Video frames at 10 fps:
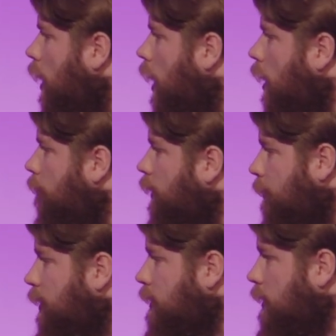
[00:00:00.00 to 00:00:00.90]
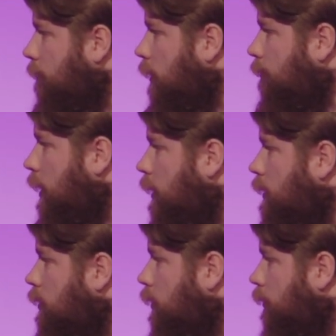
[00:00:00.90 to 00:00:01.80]
But I paste in my
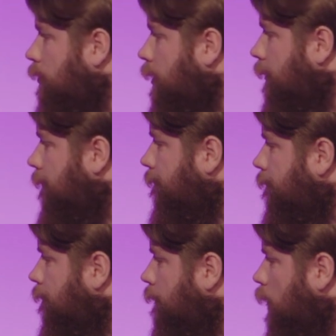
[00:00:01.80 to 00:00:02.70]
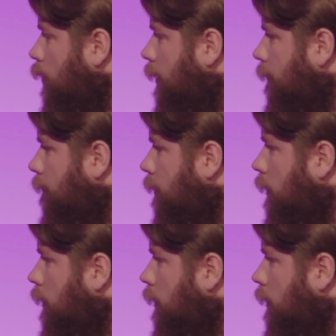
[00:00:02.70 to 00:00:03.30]
DigitalOcean token.